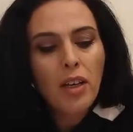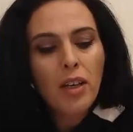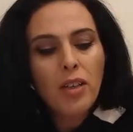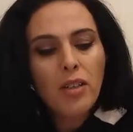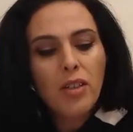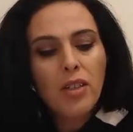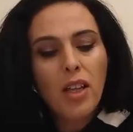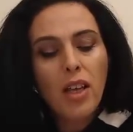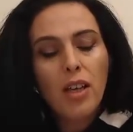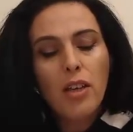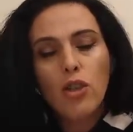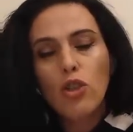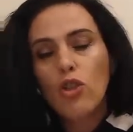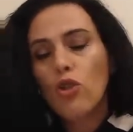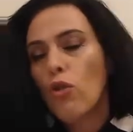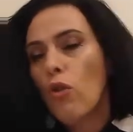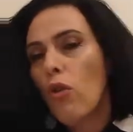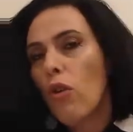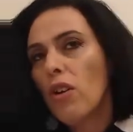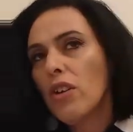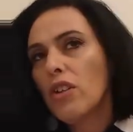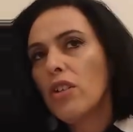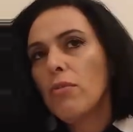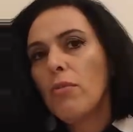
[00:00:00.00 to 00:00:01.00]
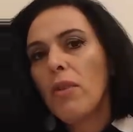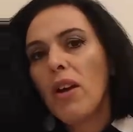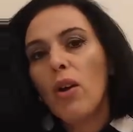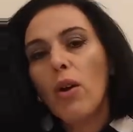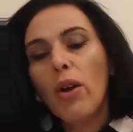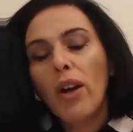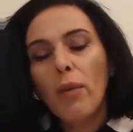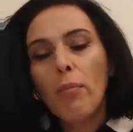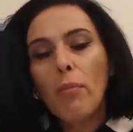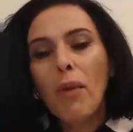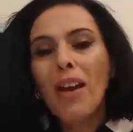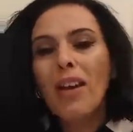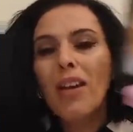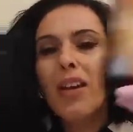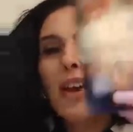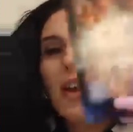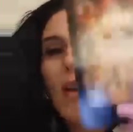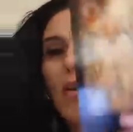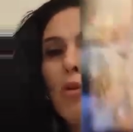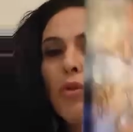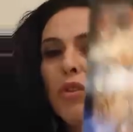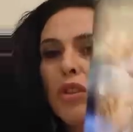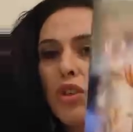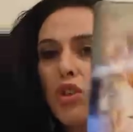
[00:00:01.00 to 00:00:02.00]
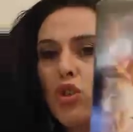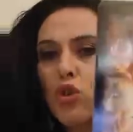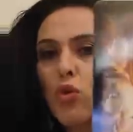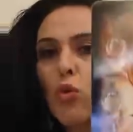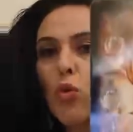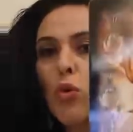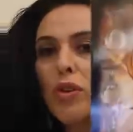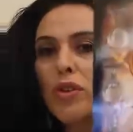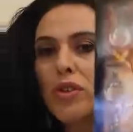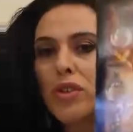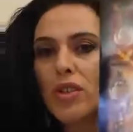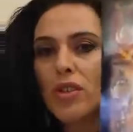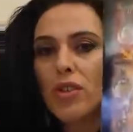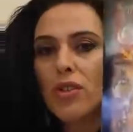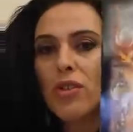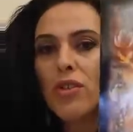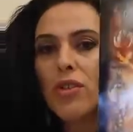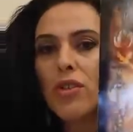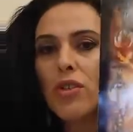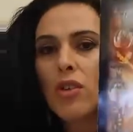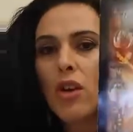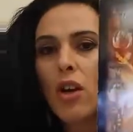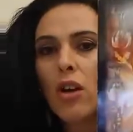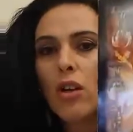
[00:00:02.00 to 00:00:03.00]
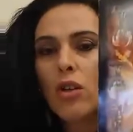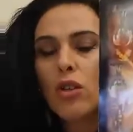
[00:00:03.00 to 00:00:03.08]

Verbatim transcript: is that you're trying to make healthy choices